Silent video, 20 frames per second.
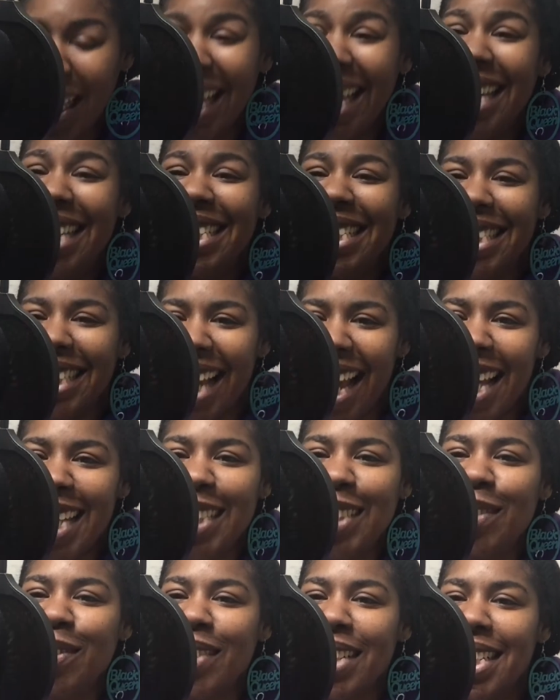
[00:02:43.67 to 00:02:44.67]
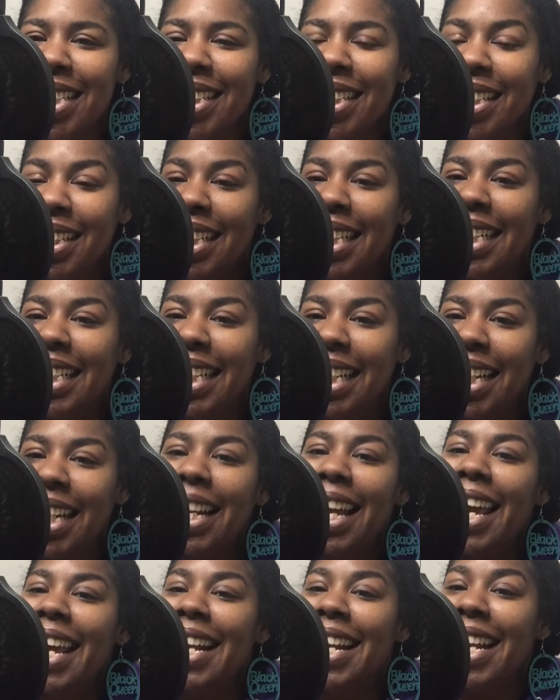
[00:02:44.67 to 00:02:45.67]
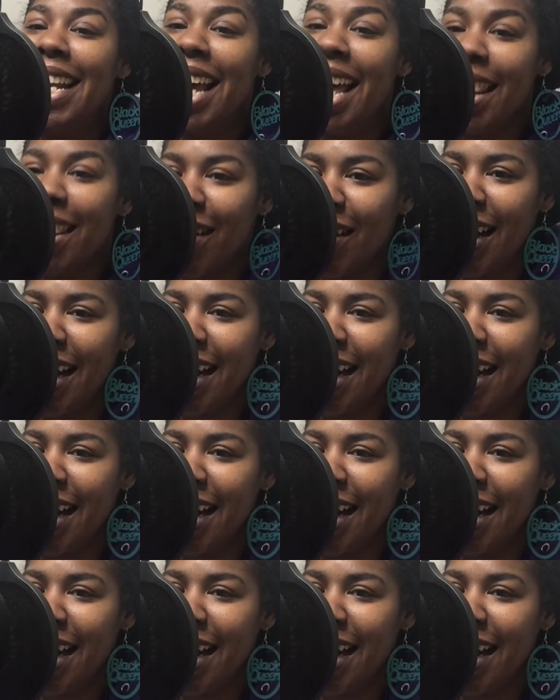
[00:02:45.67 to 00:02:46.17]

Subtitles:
he just recently did another